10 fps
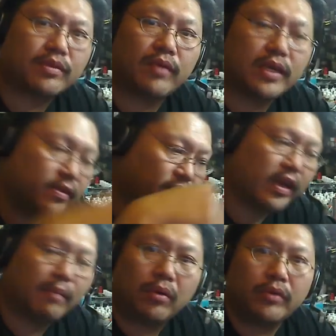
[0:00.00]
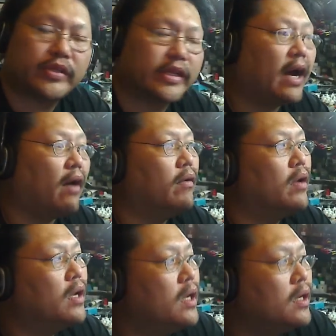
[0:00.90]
grabs the rest of it and pulls it out.